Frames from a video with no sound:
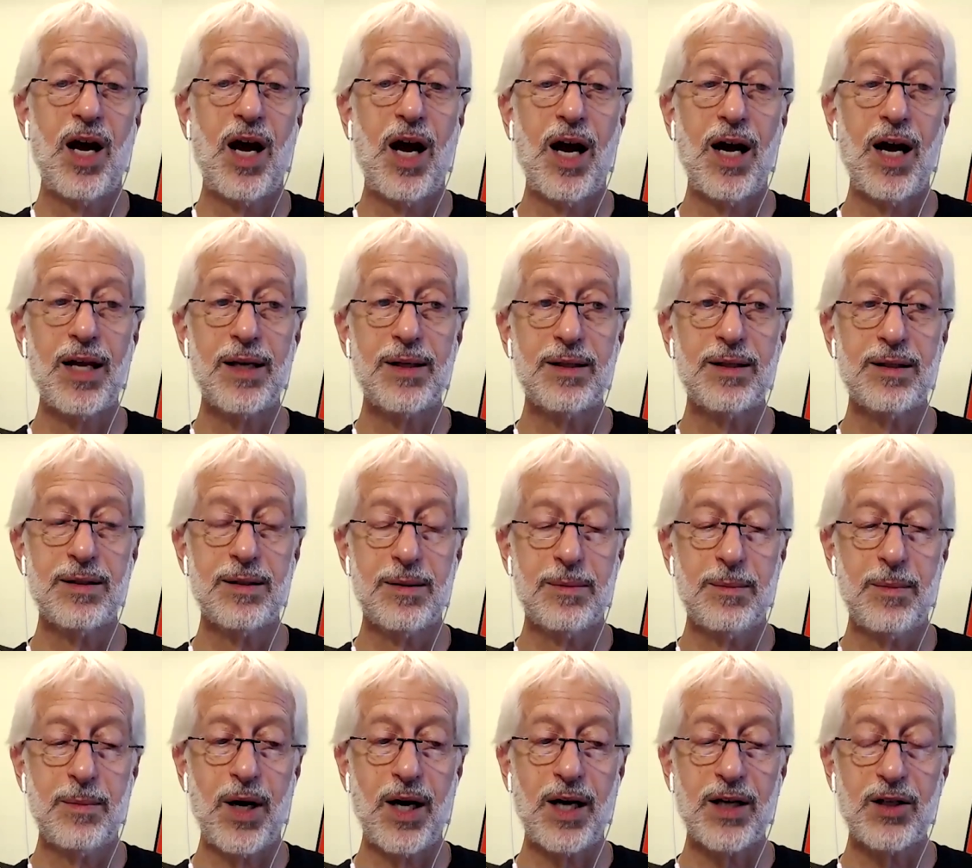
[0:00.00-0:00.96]
on
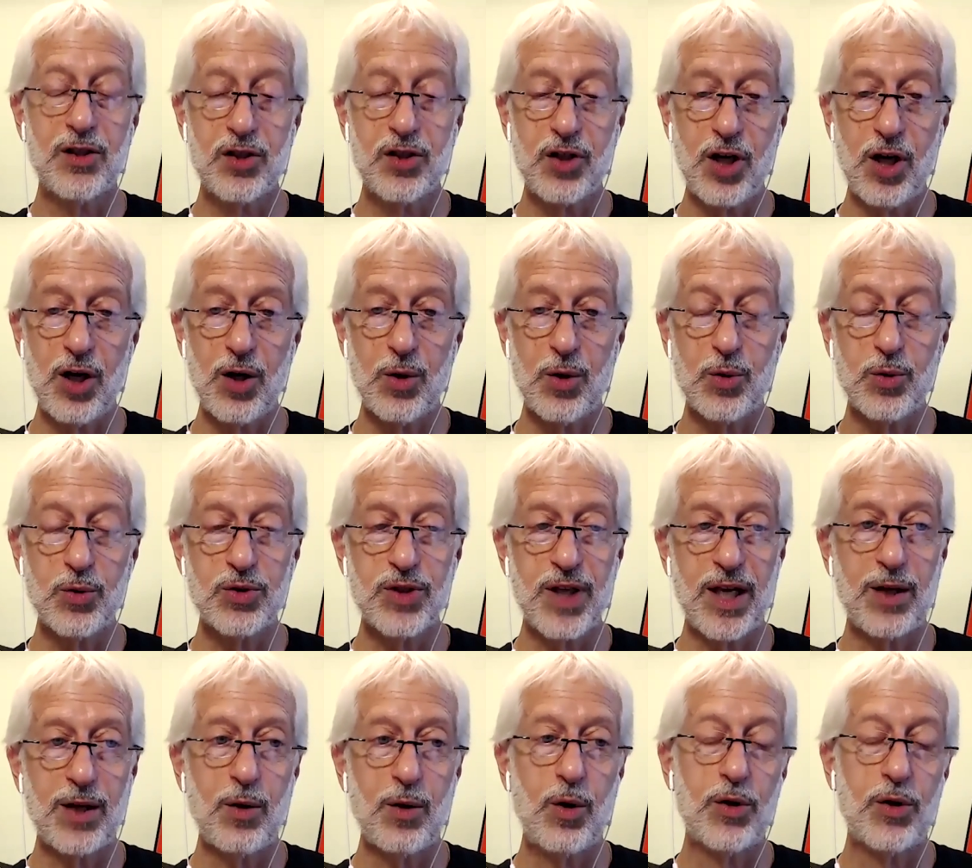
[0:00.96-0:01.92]
my shows
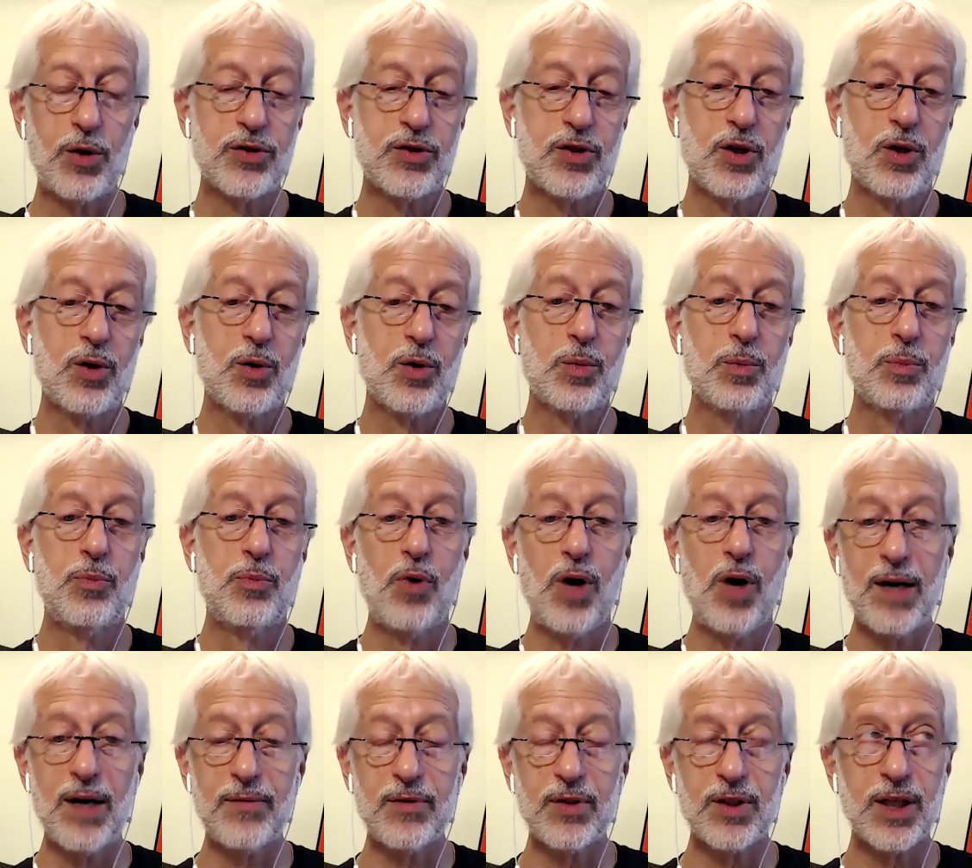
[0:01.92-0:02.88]
and also
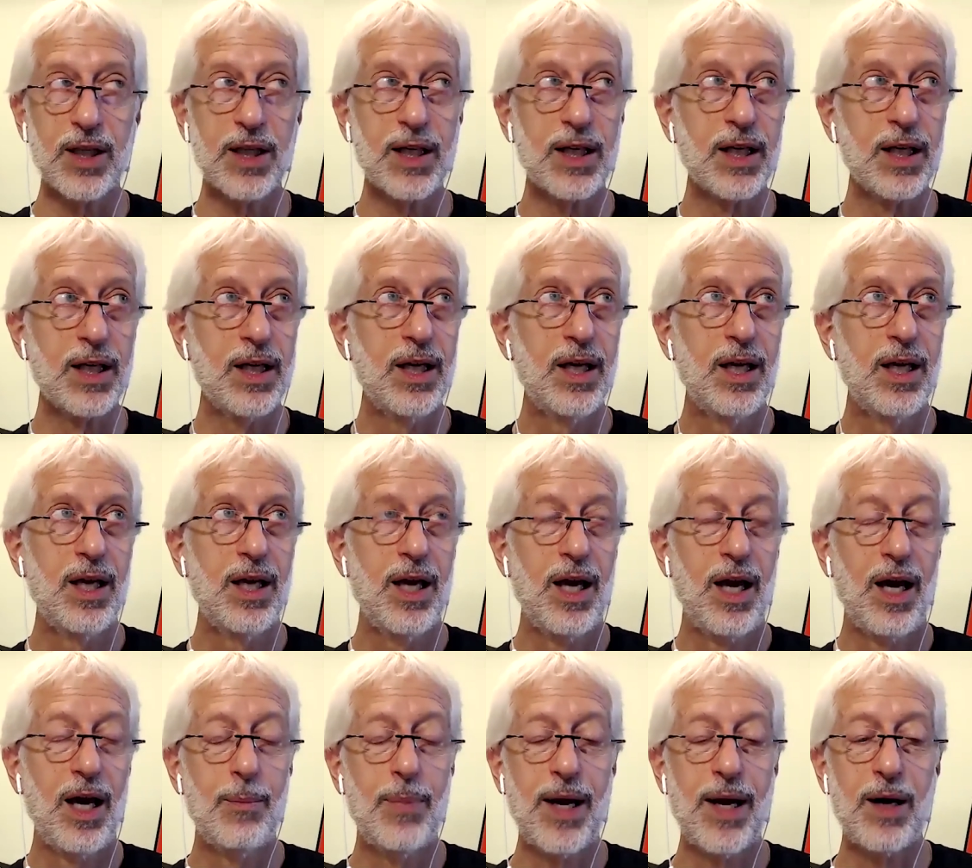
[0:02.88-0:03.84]
privately
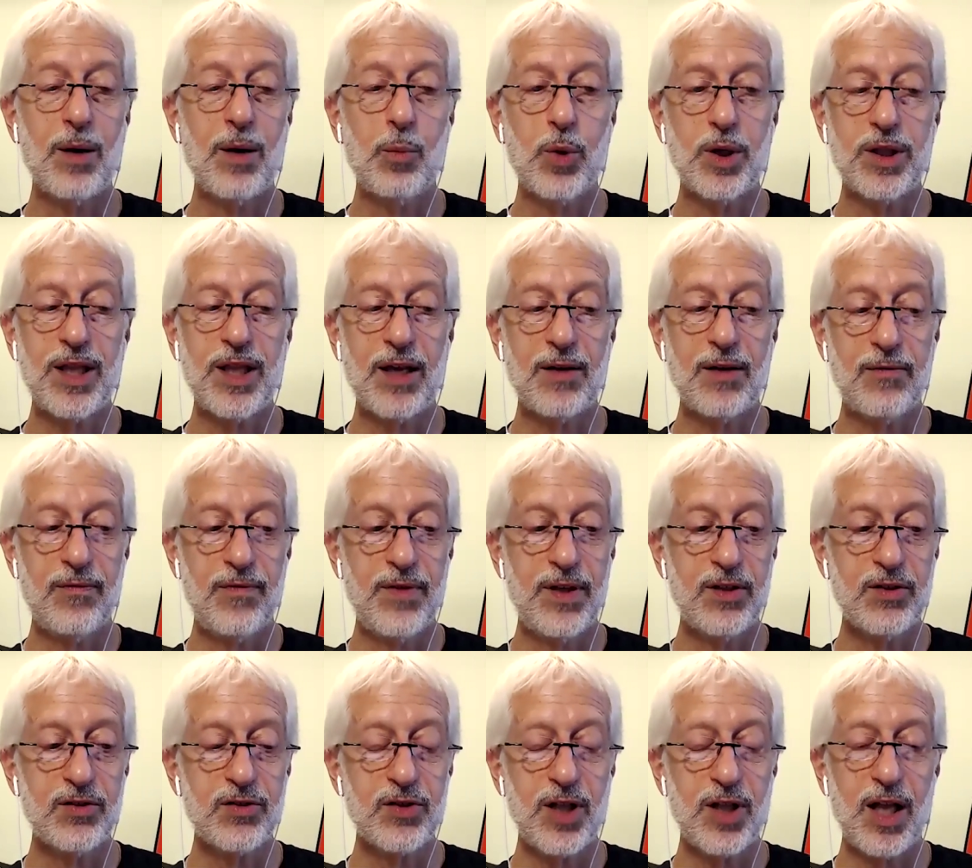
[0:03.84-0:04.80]
about what that
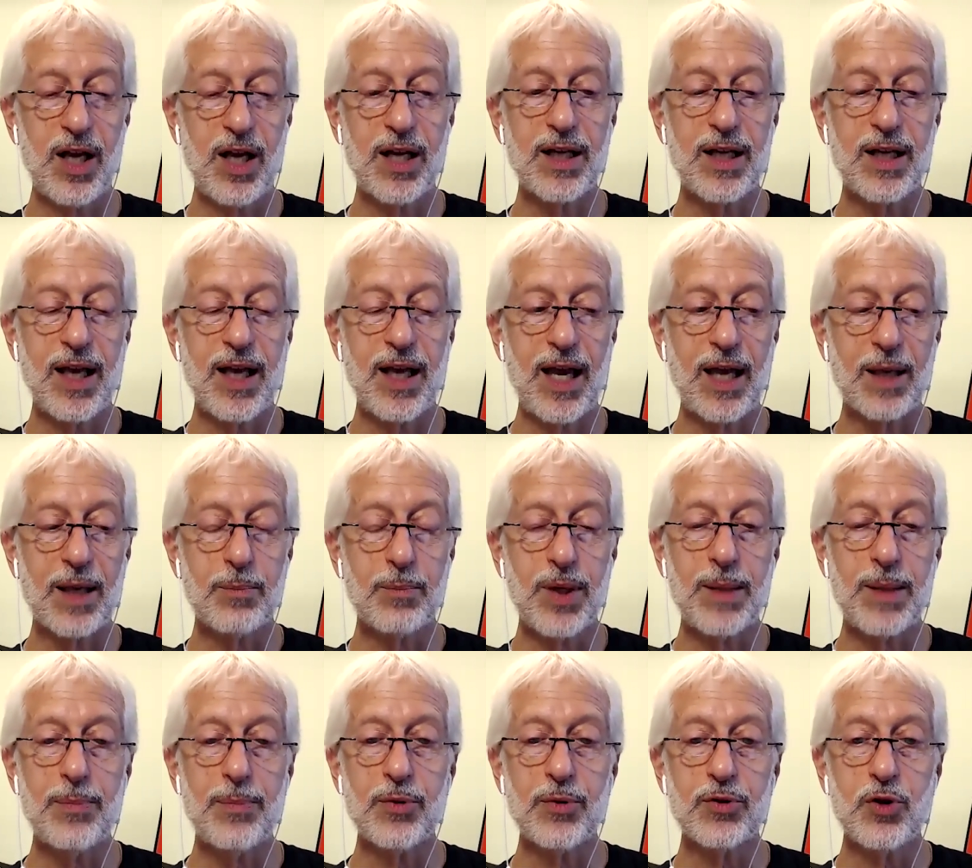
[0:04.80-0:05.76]
feels like. And
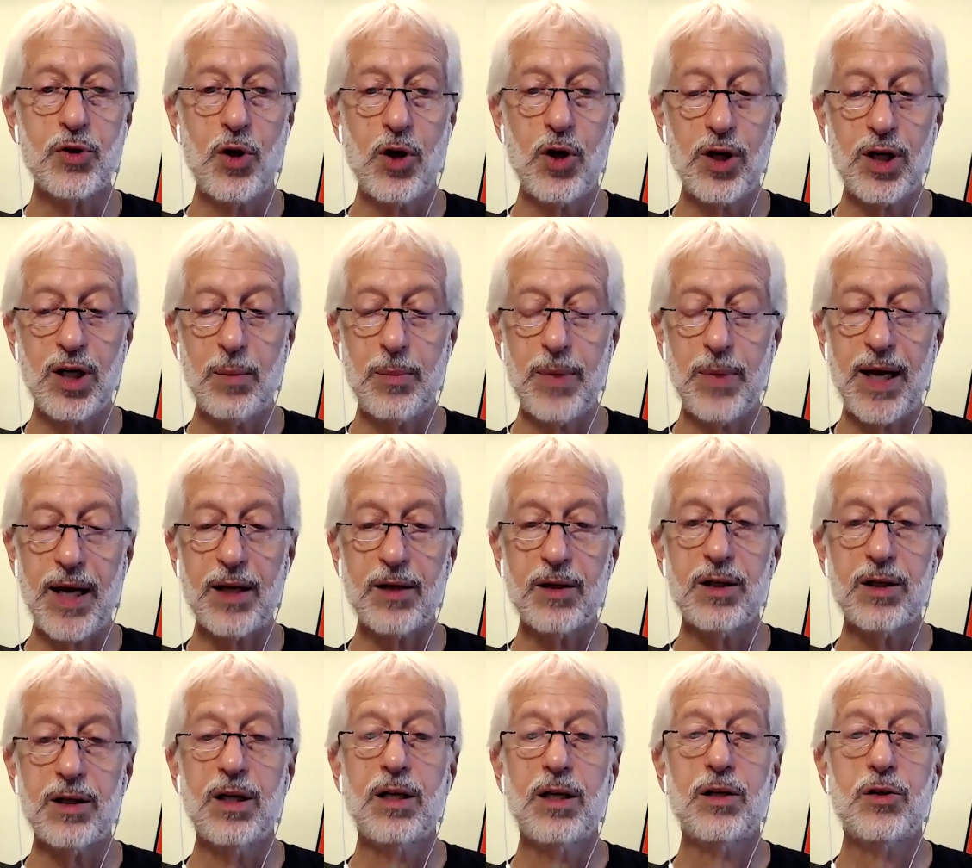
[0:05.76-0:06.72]
people talk about
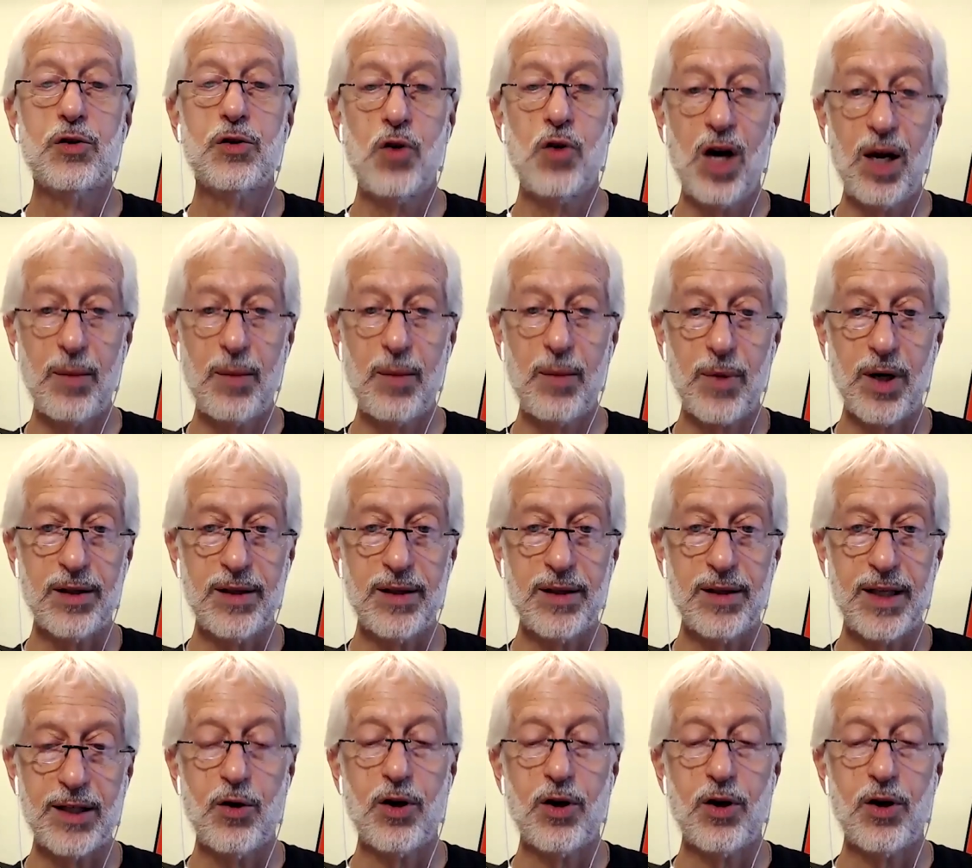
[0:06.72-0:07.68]
trauma,
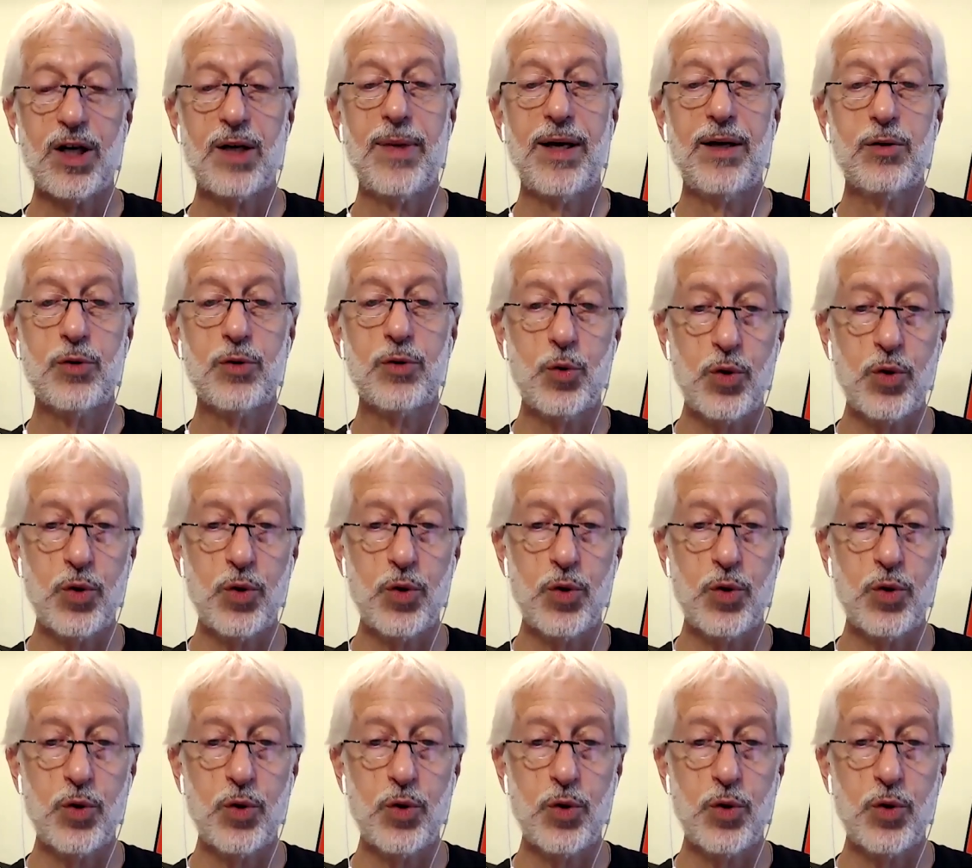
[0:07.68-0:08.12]
they talk about